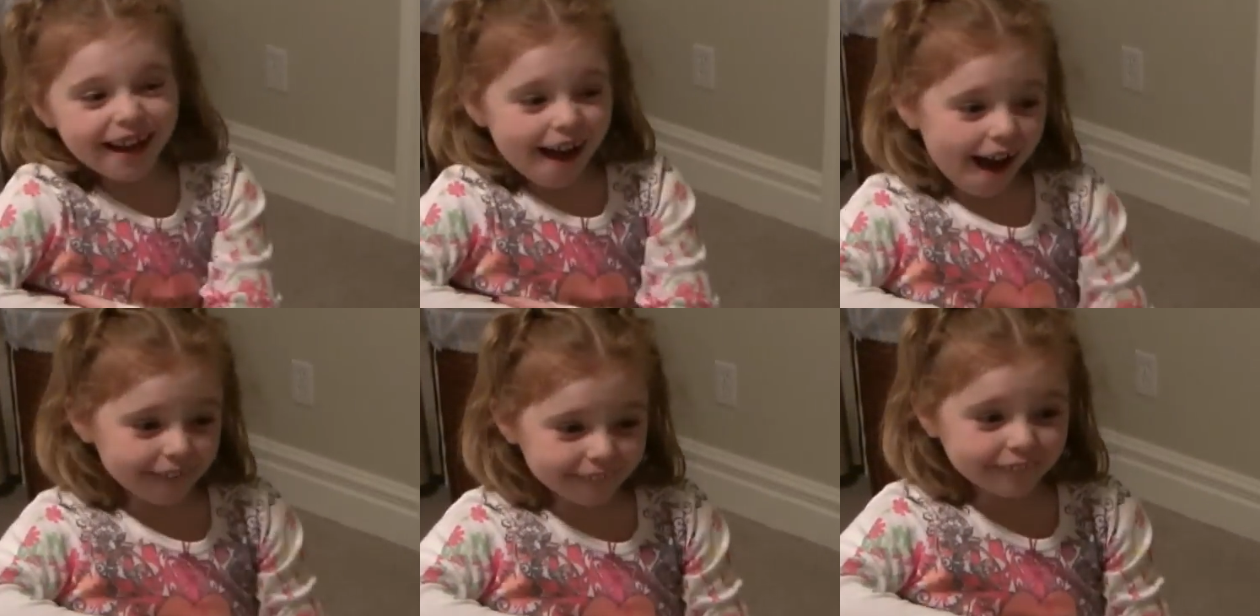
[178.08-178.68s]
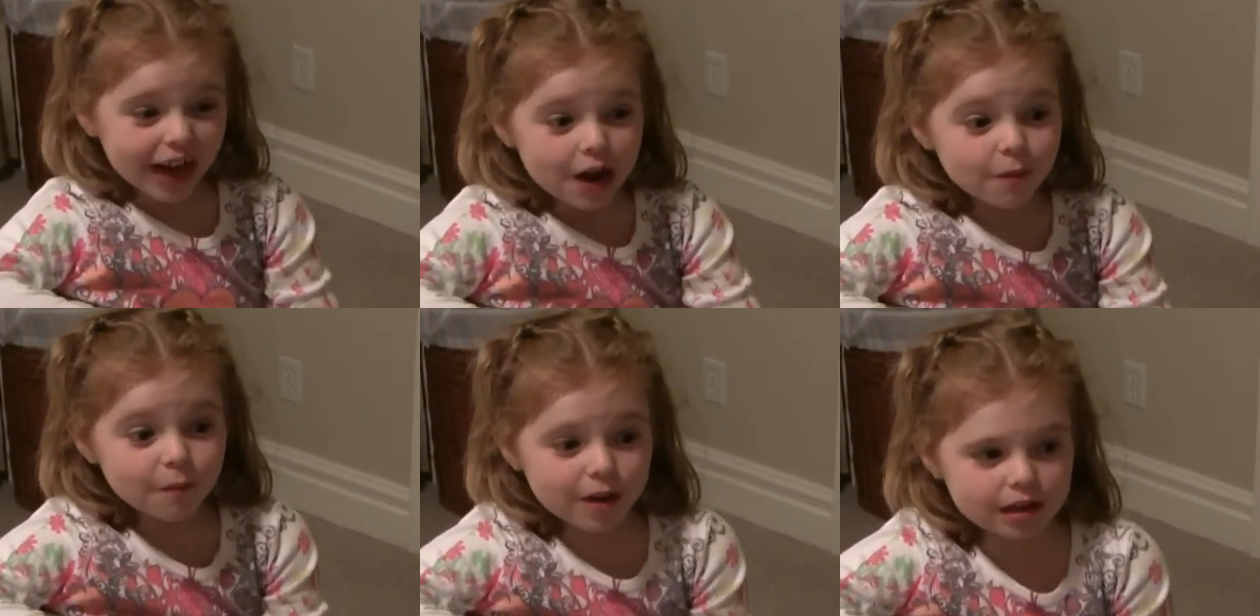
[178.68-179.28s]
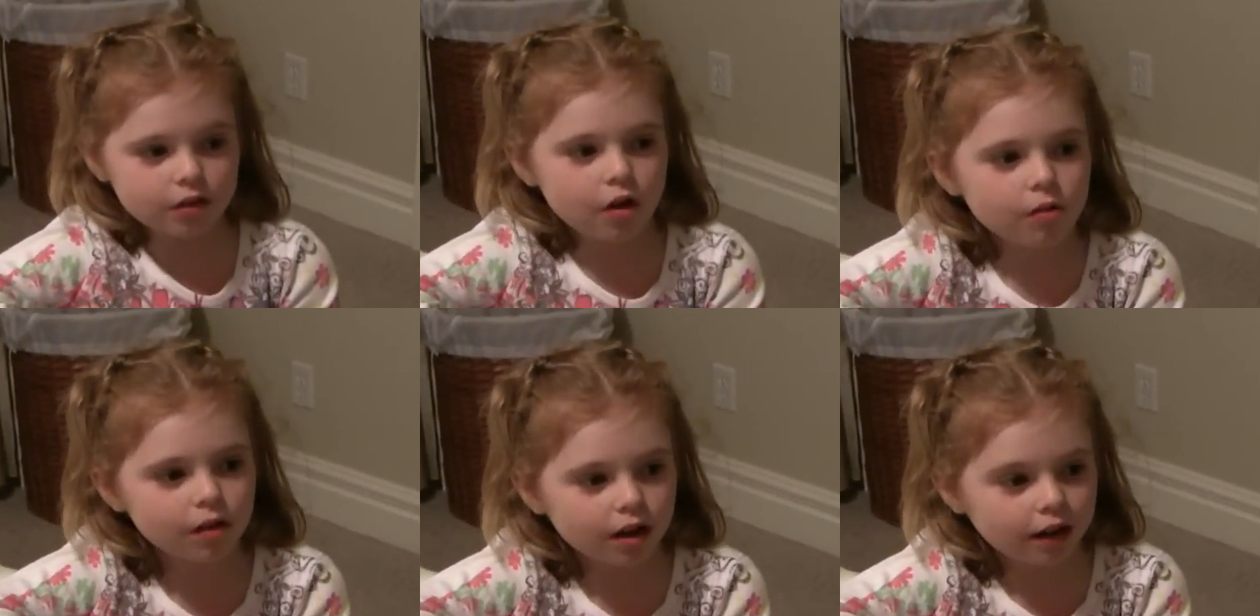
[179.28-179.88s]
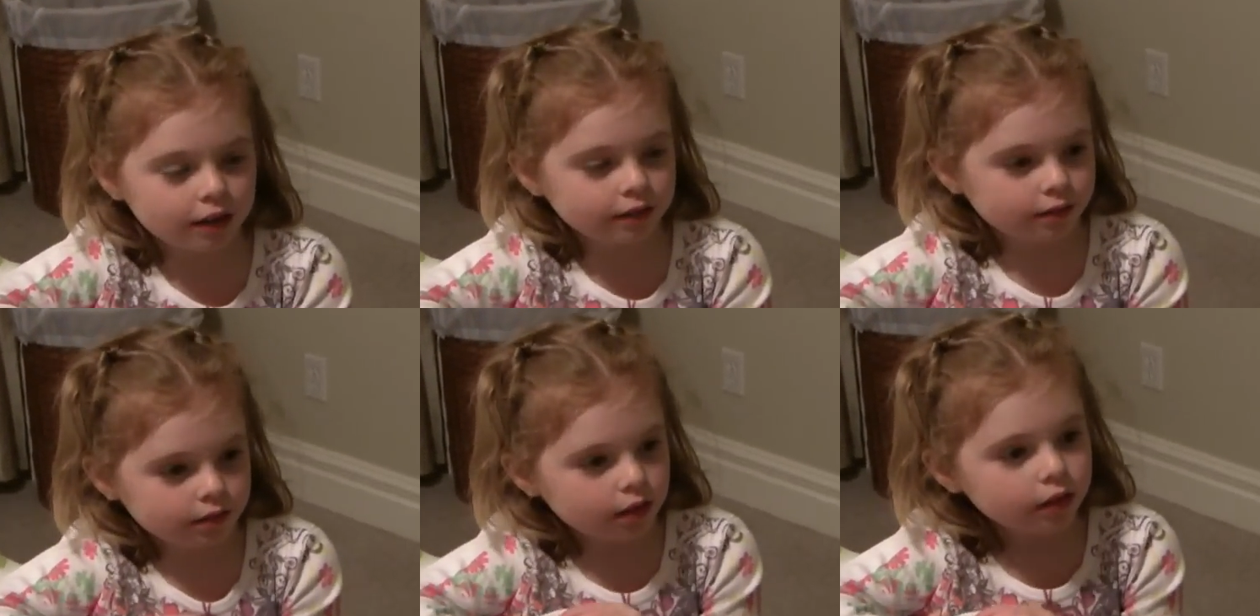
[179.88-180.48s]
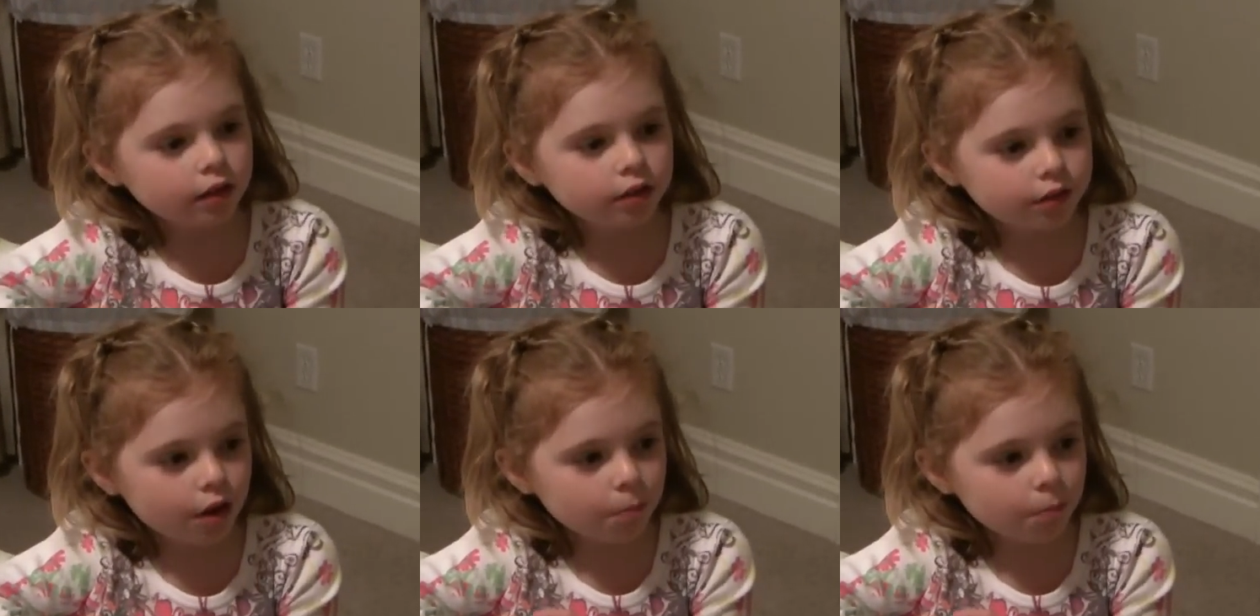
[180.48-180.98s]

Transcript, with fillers: How about we go on yeah, yeah, some